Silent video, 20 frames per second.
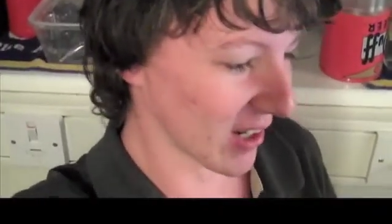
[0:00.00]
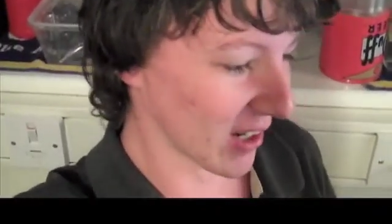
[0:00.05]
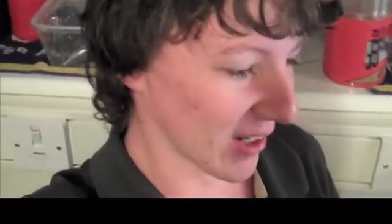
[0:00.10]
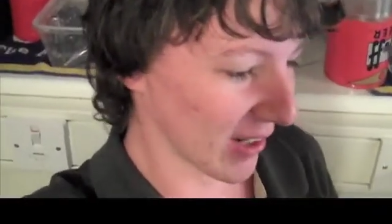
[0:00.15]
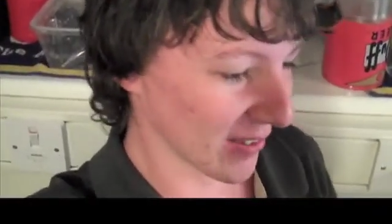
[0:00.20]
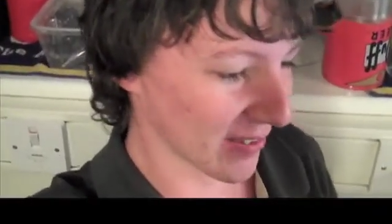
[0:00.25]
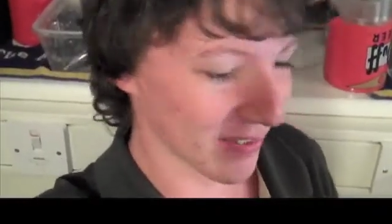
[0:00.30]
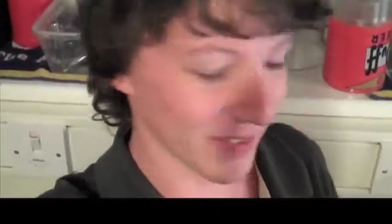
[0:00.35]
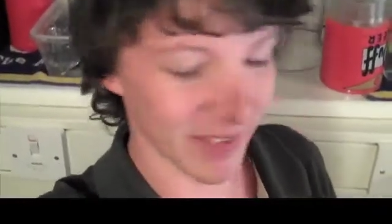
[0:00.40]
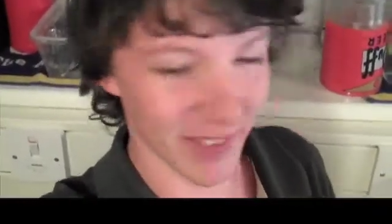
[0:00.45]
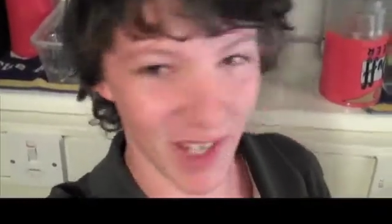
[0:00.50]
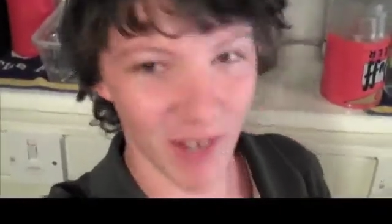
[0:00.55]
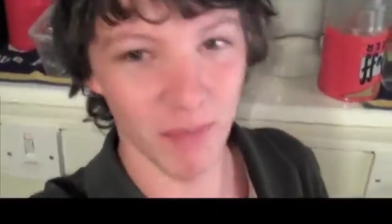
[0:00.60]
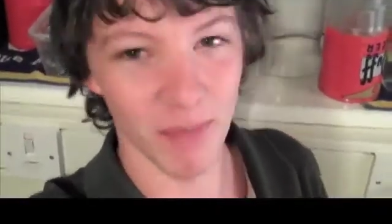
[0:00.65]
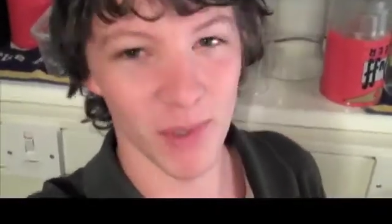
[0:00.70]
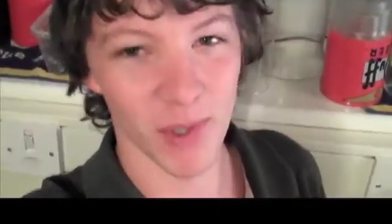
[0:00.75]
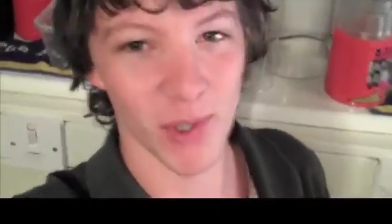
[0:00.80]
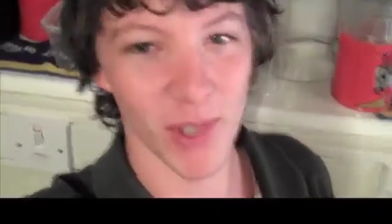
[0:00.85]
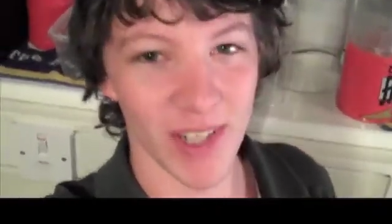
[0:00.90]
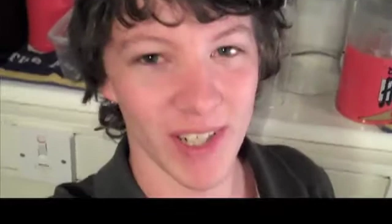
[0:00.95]
off of
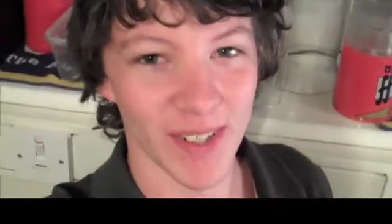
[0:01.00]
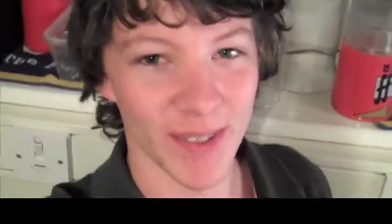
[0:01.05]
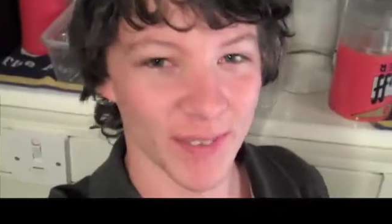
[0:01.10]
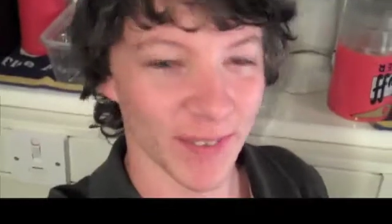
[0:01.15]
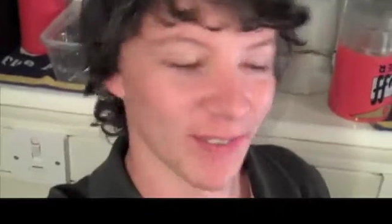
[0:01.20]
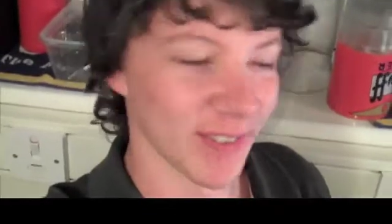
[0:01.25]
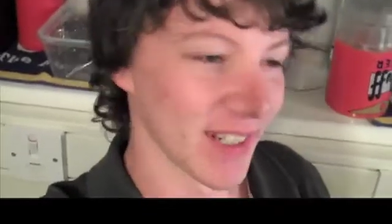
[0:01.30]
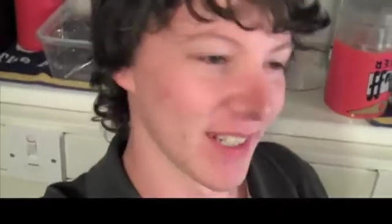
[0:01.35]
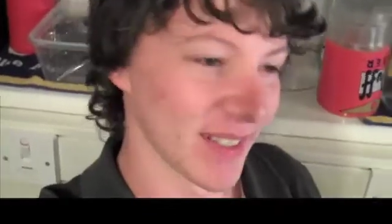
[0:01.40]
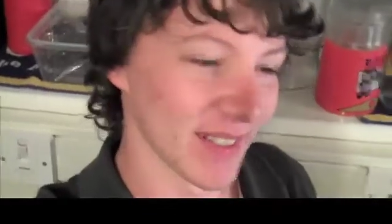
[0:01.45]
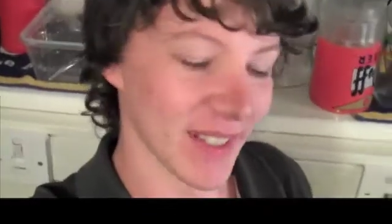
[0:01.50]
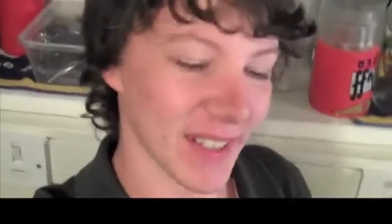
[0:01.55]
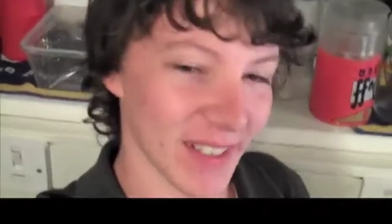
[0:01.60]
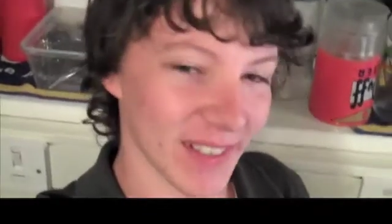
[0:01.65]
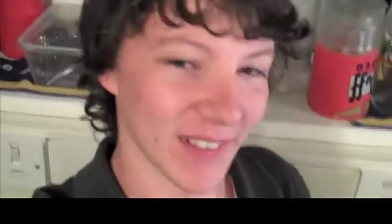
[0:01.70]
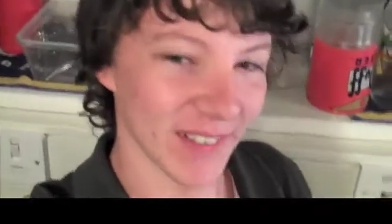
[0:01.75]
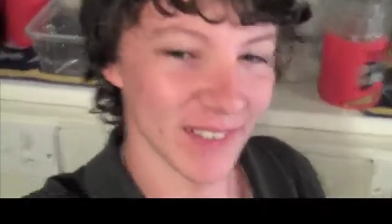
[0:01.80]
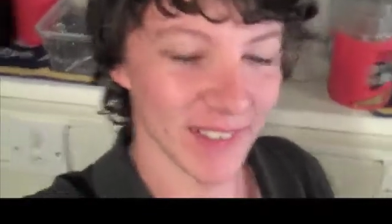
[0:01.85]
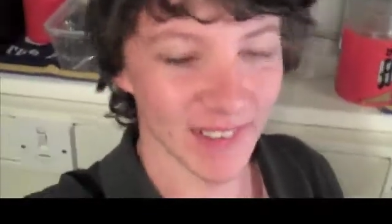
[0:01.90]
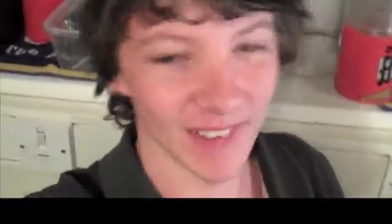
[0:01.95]
Gumtree or
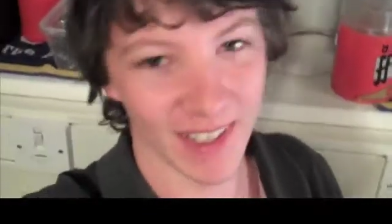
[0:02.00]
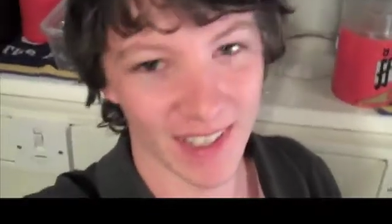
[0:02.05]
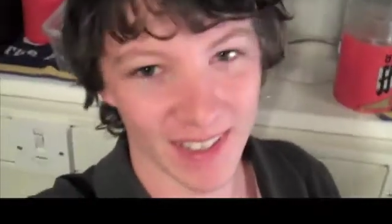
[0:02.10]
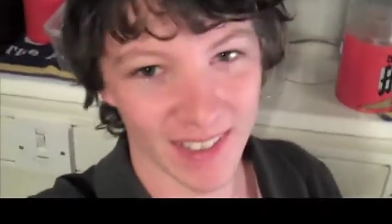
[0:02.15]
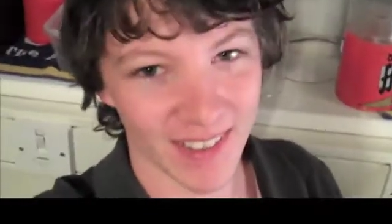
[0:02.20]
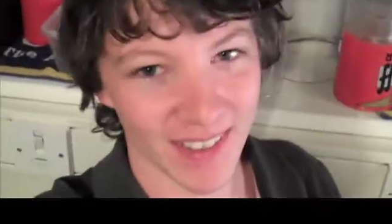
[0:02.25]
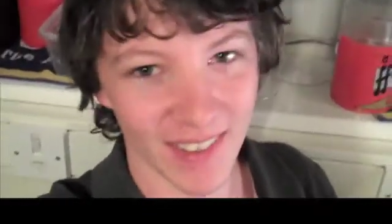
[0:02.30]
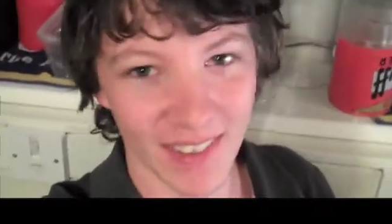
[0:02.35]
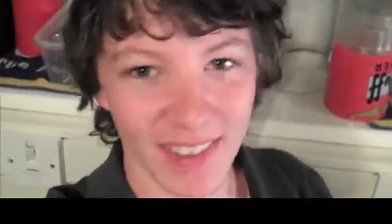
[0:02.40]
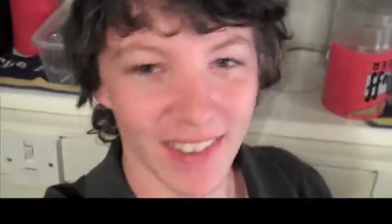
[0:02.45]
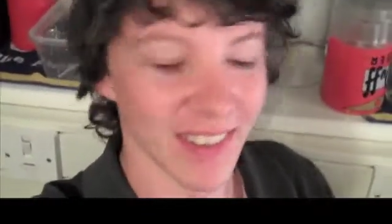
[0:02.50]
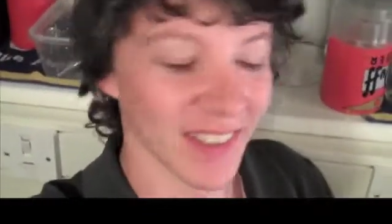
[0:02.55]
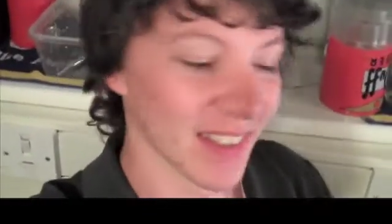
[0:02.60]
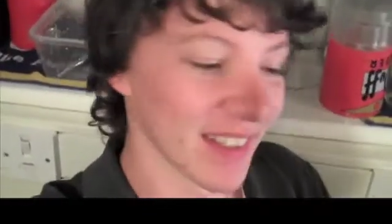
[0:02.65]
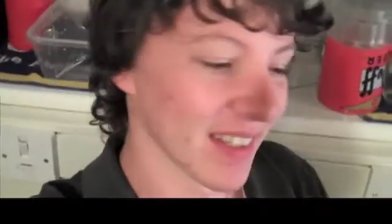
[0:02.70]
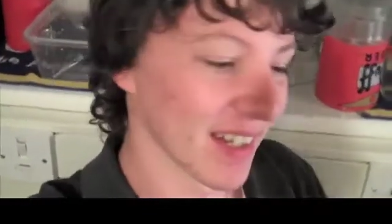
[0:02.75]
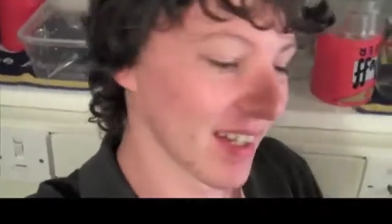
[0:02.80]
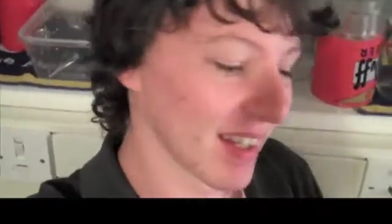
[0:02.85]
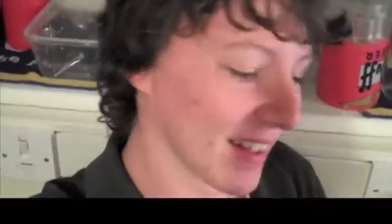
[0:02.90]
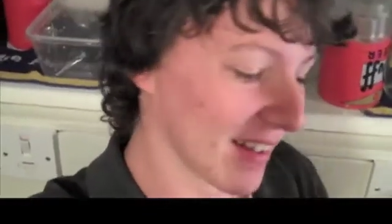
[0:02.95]
Freecycle or any site like
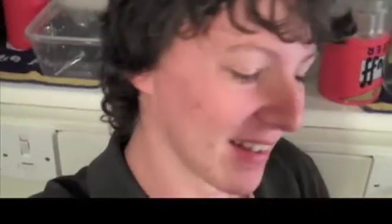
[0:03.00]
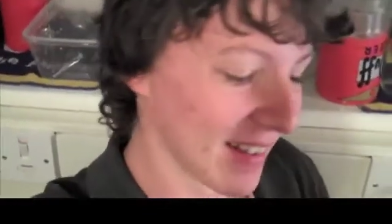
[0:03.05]
that.